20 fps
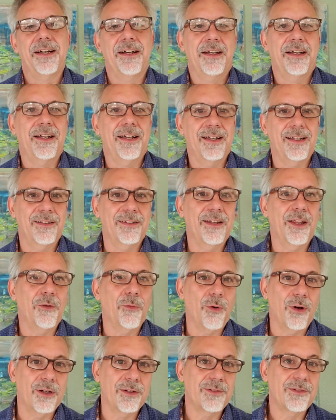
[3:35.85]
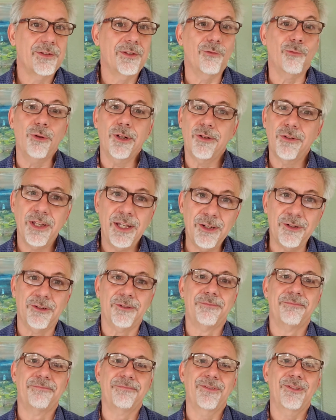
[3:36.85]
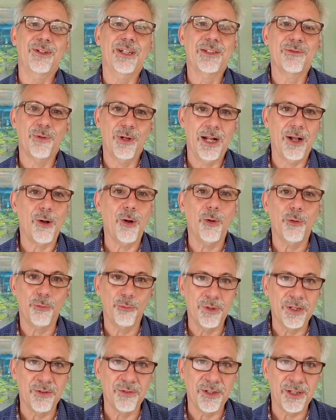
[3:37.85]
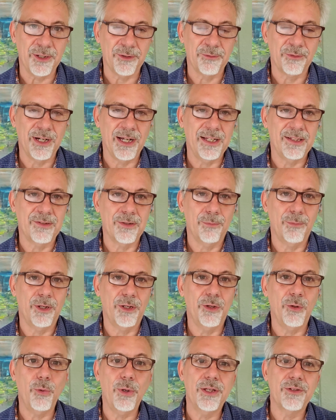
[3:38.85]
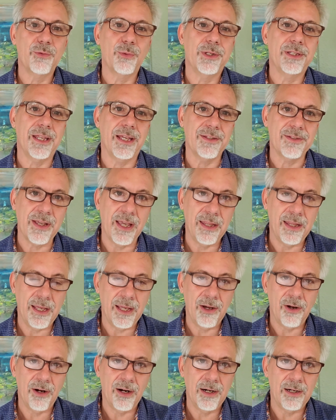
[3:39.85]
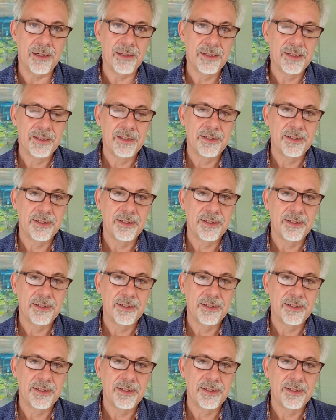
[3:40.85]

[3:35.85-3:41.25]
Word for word: Uh, in other words, the real deal. Well, that's what I call the real deal, right? Someone who is what they say they are.